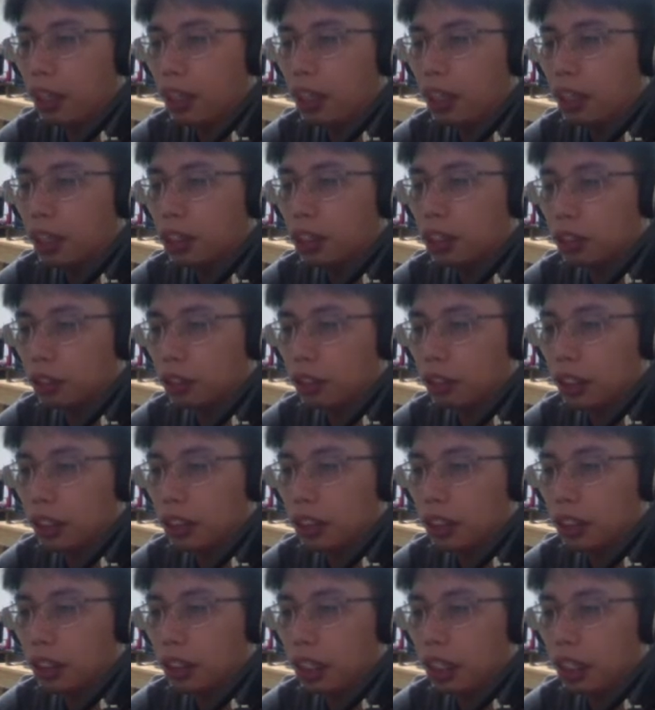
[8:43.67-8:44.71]
So this
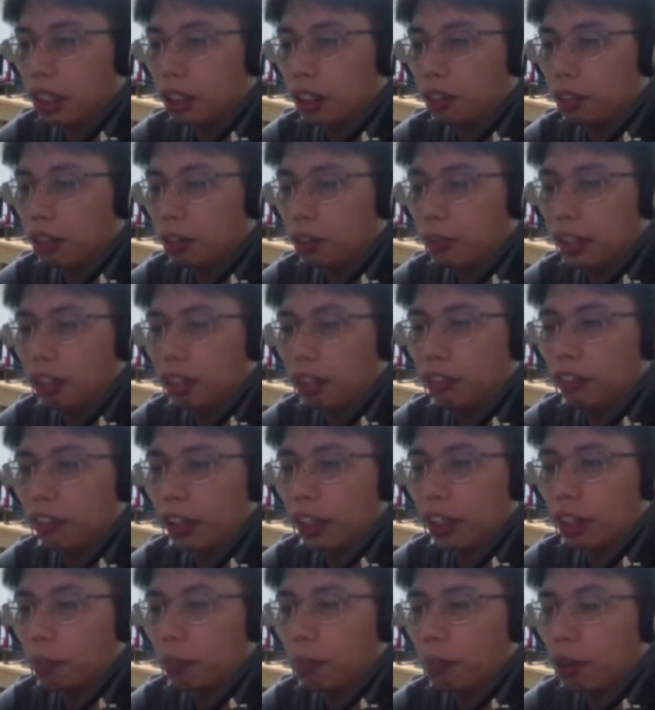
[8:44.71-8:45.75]
string will be the
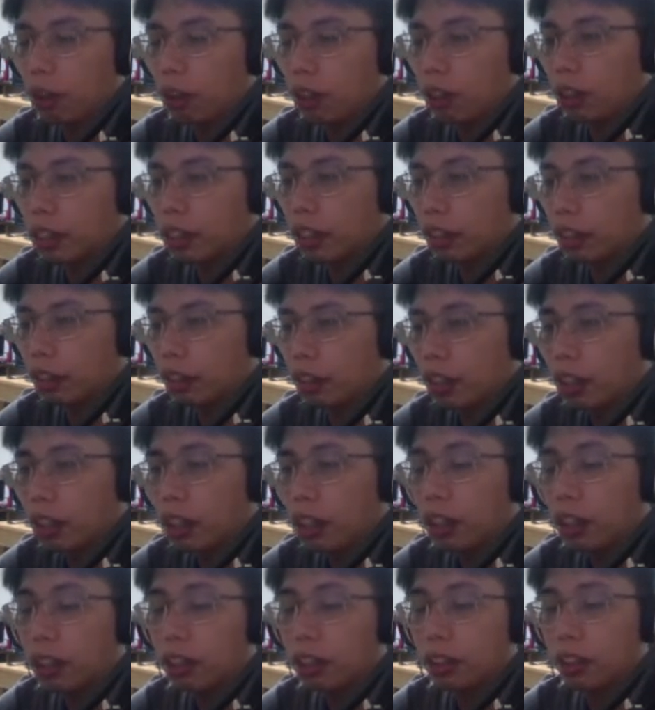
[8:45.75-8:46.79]
variable that
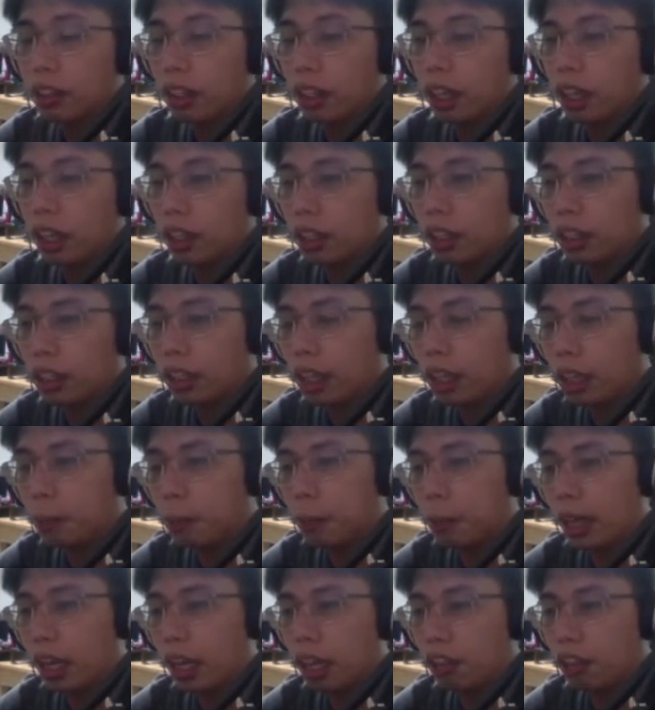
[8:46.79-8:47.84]
the
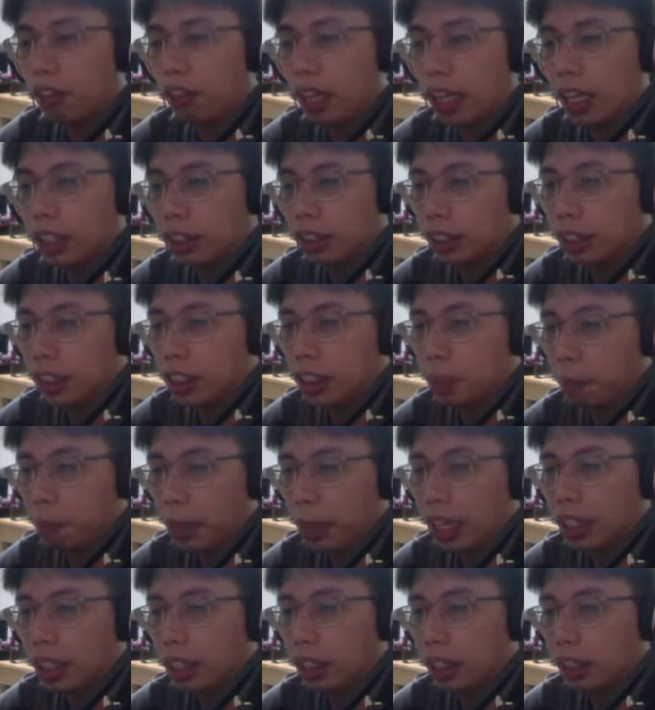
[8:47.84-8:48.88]
API will anticipate,
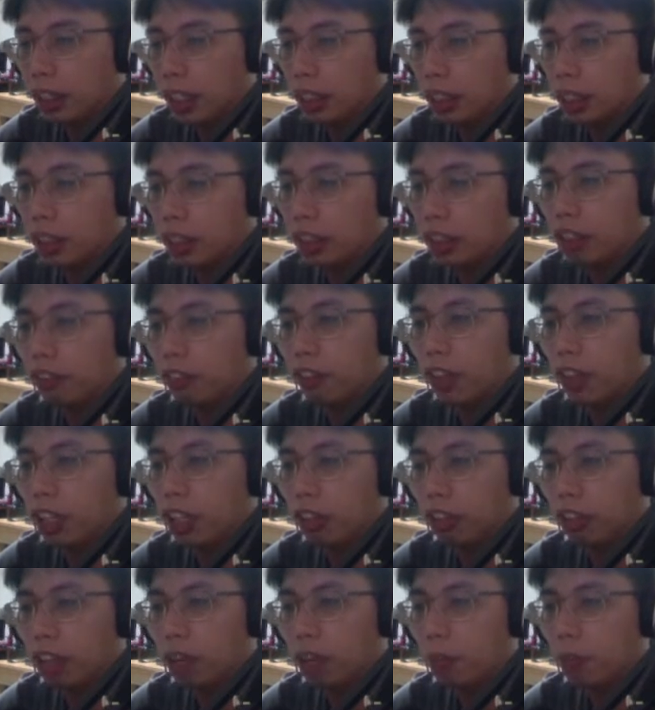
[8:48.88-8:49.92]
and then this is the value
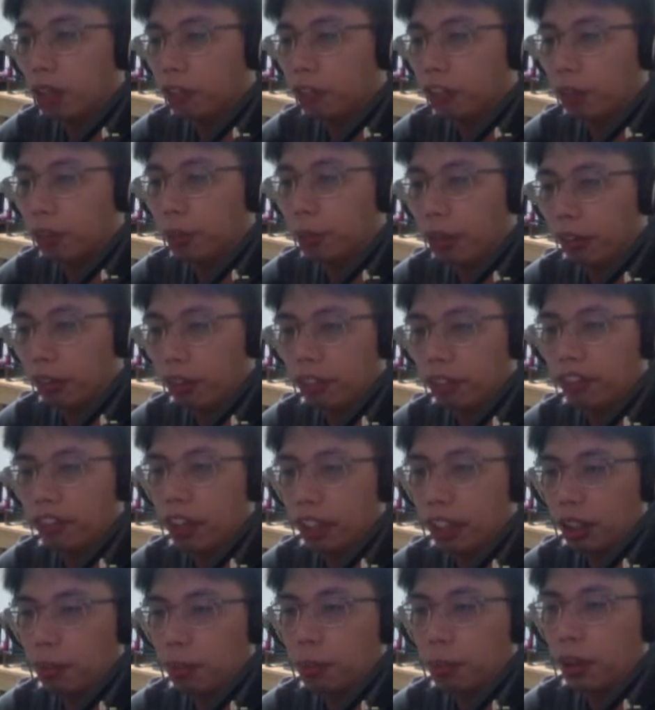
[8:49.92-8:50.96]
coming from our
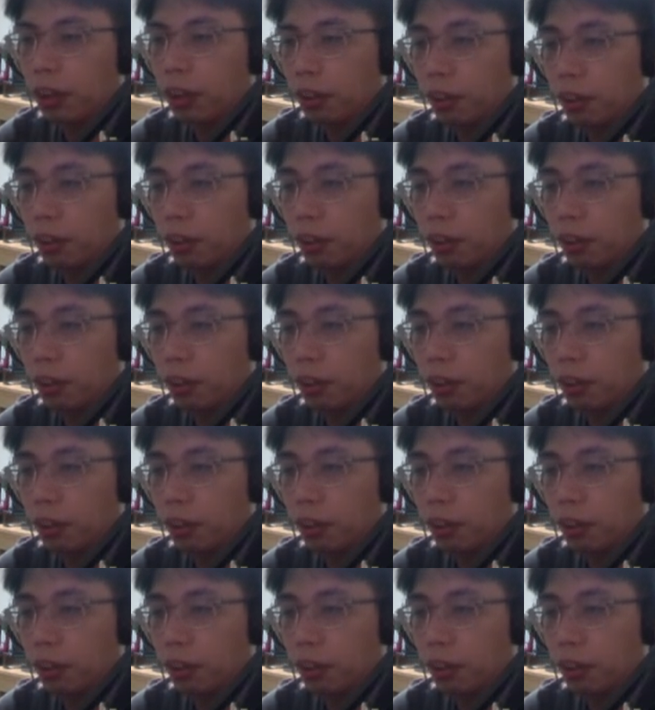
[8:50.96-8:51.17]
variable.